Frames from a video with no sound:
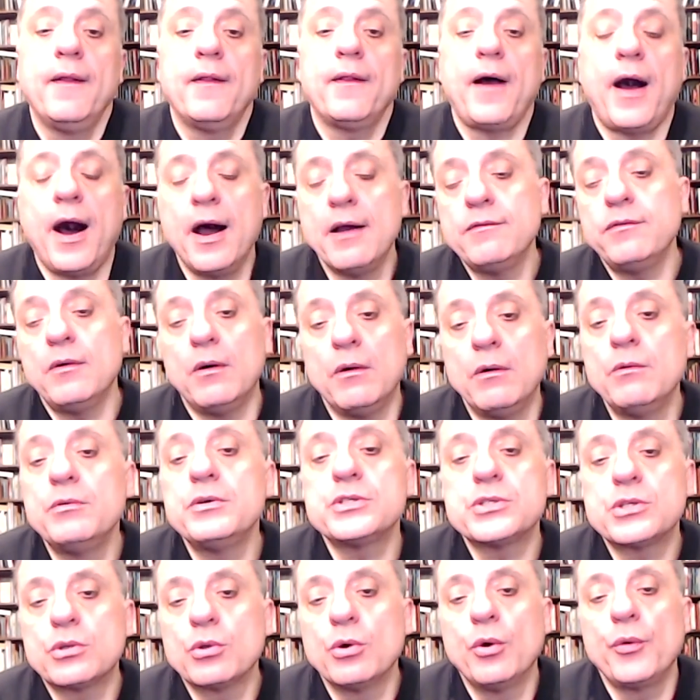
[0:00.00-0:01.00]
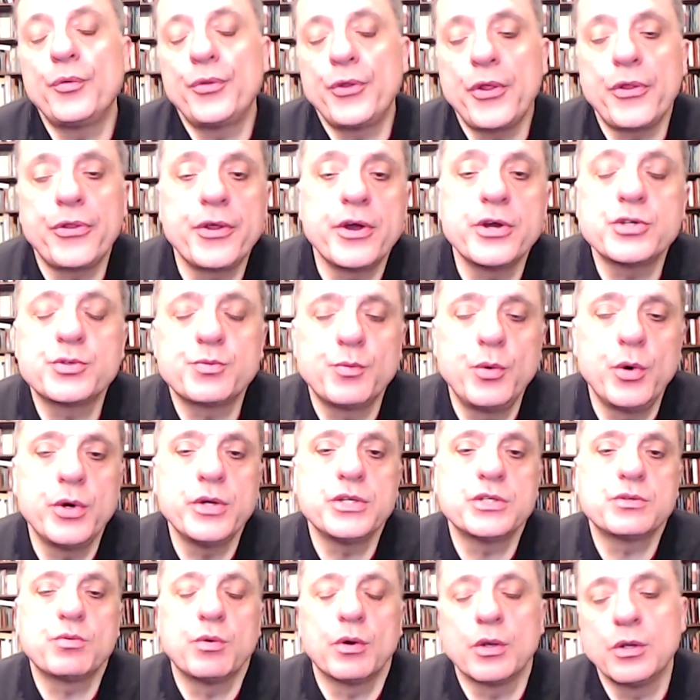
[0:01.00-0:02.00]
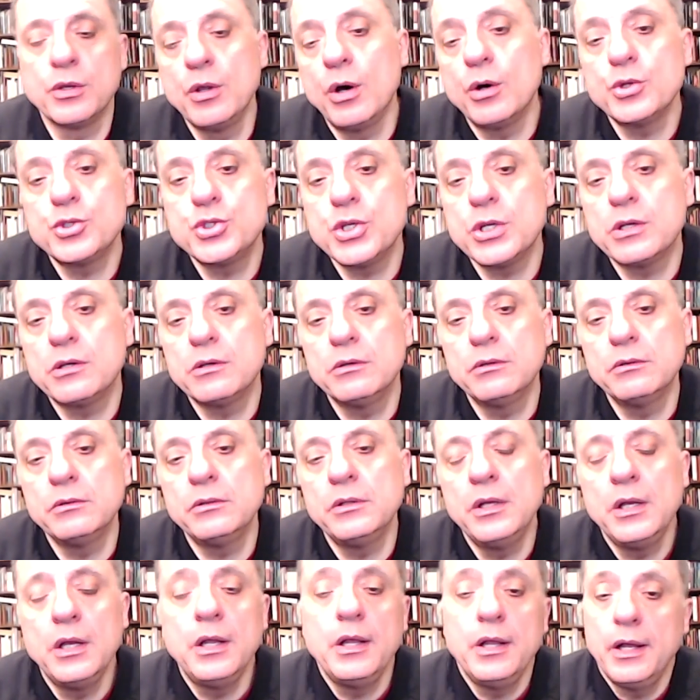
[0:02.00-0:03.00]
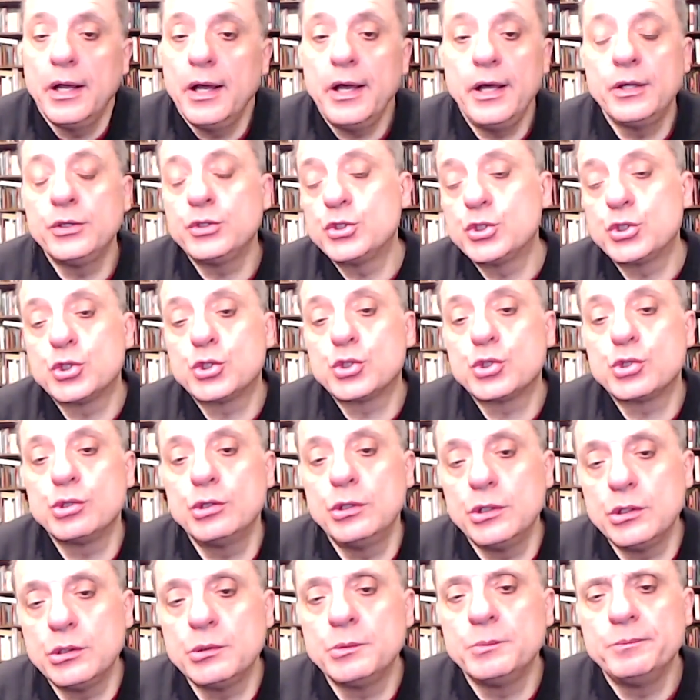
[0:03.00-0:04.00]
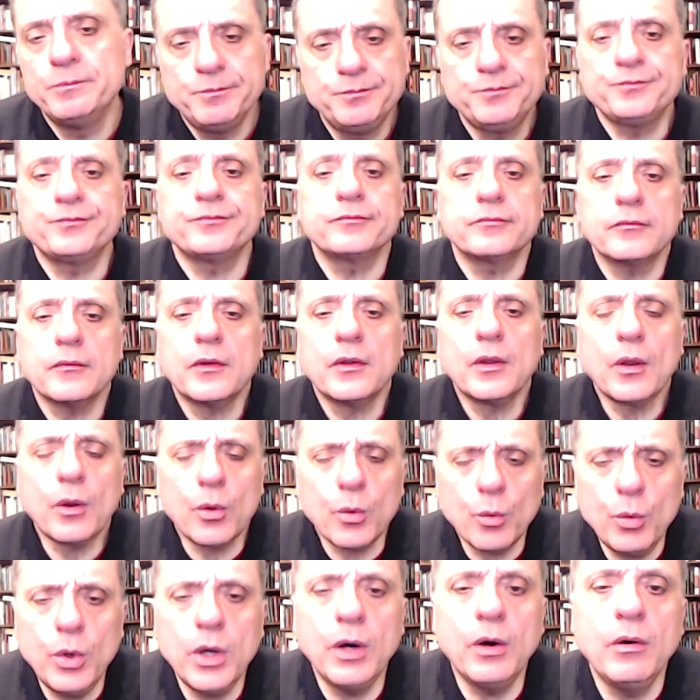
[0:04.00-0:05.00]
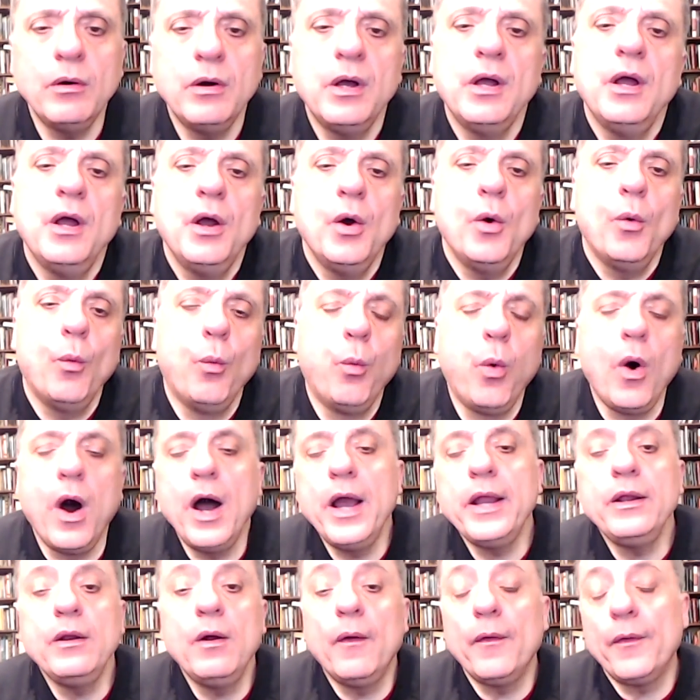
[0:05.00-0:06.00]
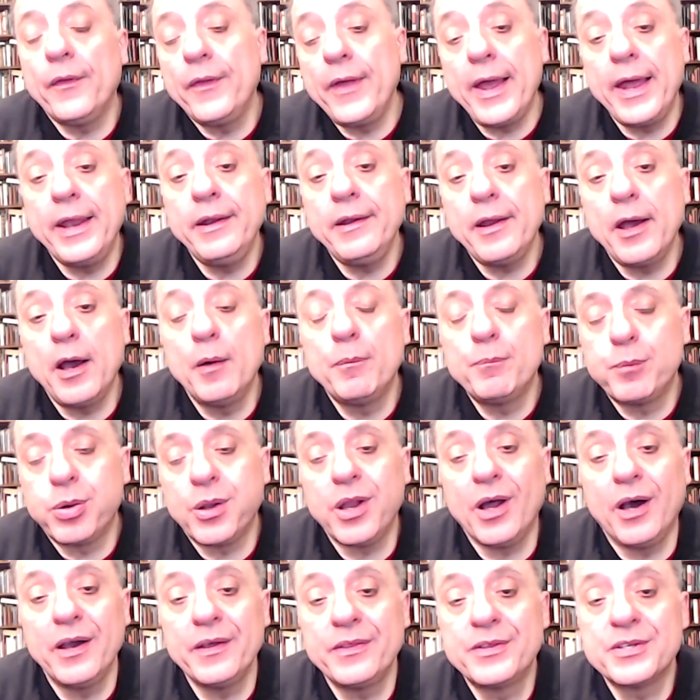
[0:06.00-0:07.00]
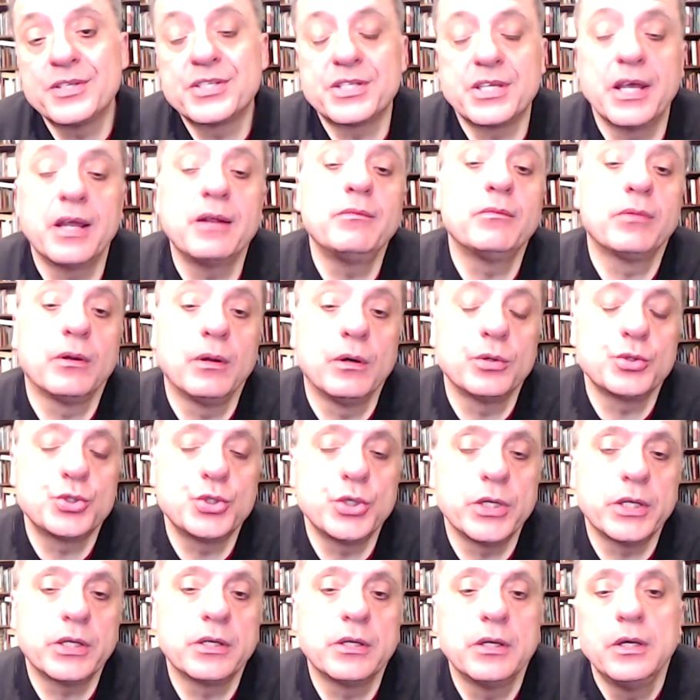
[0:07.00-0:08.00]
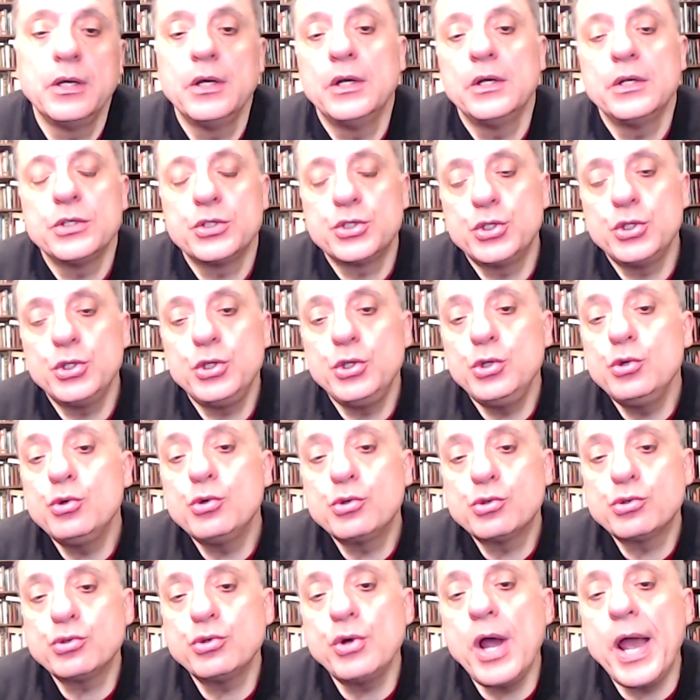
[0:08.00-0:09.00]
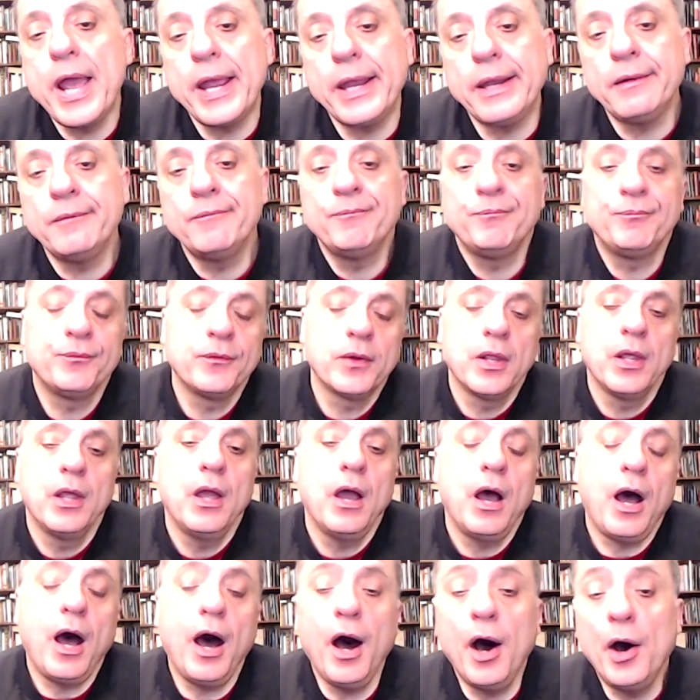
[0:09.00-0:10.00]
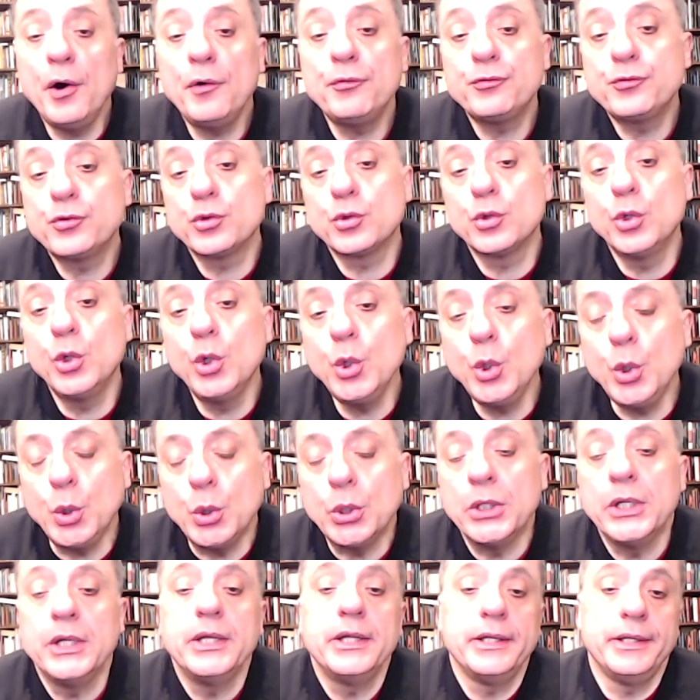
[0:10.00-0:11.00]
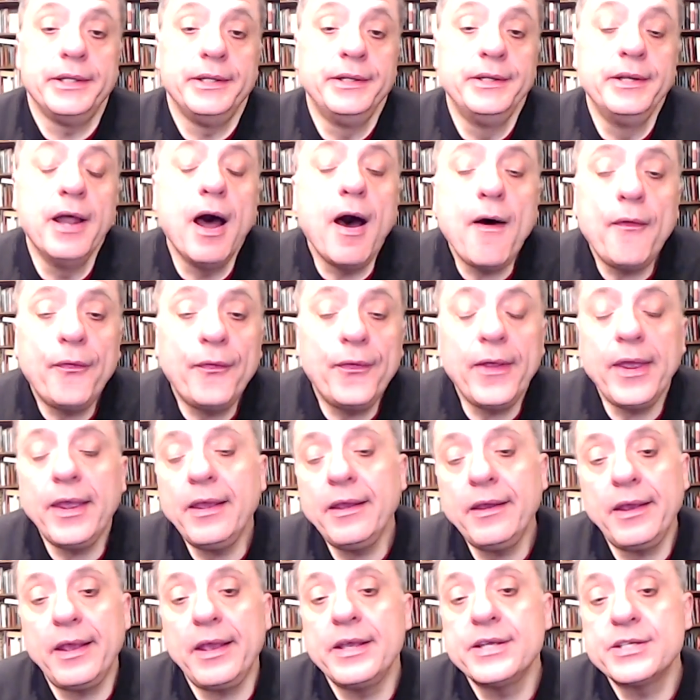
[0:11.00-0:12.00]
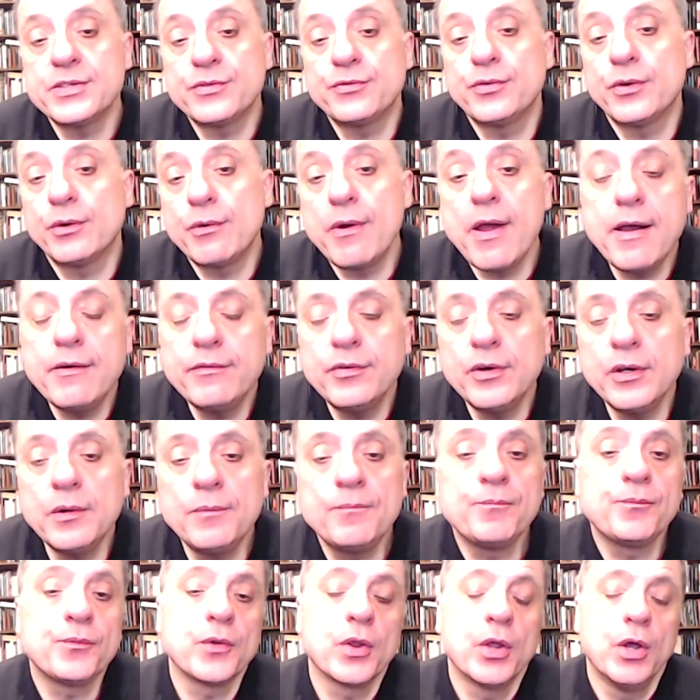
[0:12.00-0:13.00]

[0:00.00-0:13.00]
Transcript: I've always thought that those points were logical and true. Well, why not then apply the same logic to Ukraine? After all, nothing is forever.